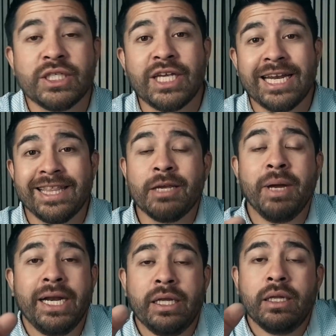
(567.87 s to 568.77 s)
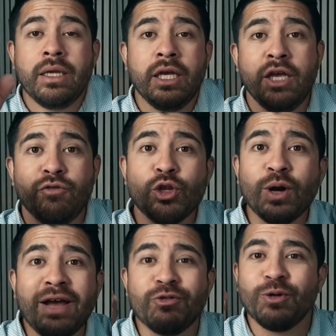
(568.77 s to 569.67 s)
Because you got to think about it. If you
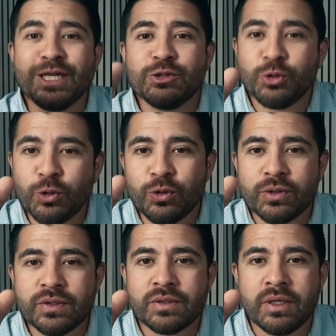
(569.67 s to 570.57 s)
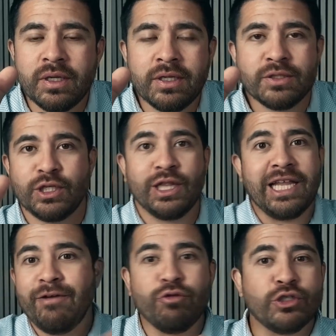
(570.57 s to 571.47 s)
don't have the right tools to
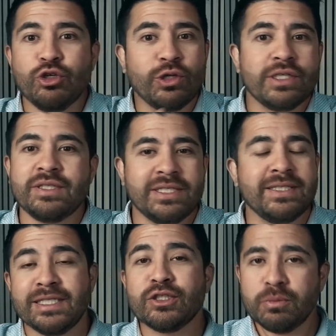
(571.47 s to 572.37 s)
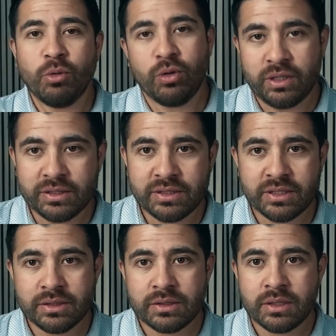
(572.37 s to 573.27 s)
leverage your listings into more
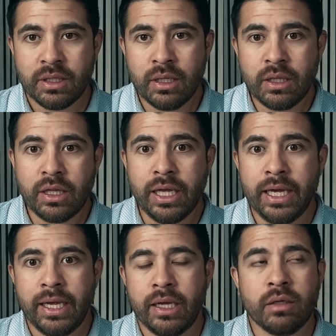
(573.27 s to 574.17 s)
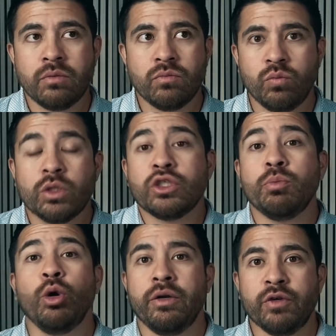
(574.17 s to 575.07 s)
listings, then what's
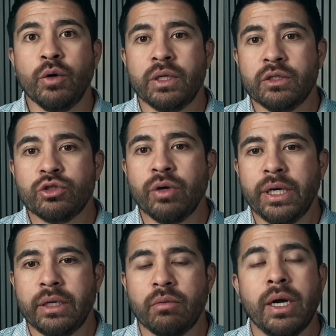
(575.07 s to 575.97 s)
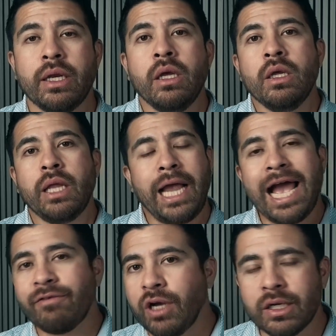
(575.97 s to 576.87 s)
the point of going to the training, right? Like,
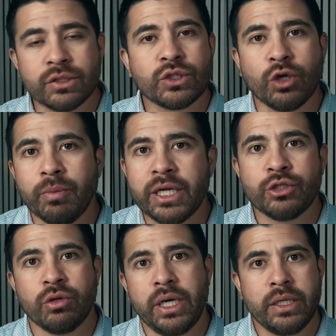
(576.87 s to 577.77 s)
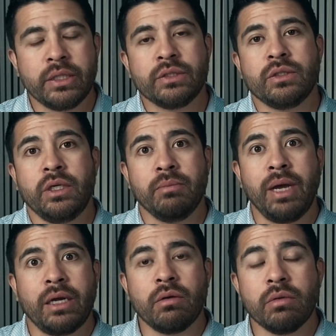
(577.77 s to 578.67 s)
I've gone to so many trainings in
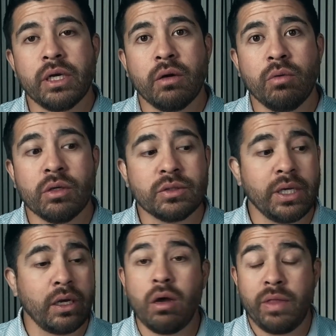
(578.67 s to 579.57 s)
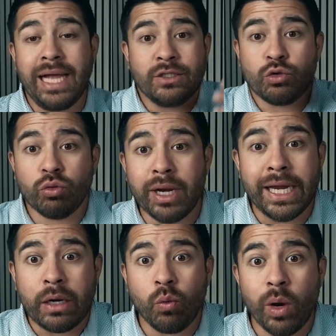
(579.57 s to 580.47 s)
my career where it's like, oh, that's
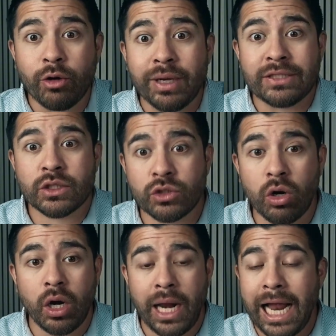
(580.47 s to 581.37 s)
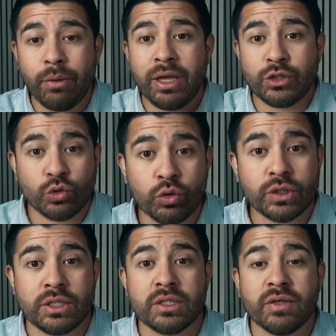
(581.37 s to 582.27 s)
great. Where do I start? How do I
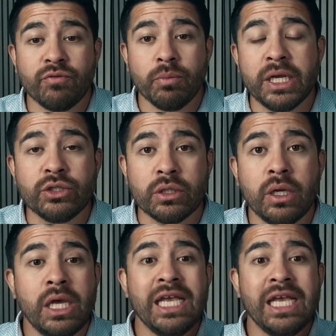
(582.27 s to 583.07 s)
source this information?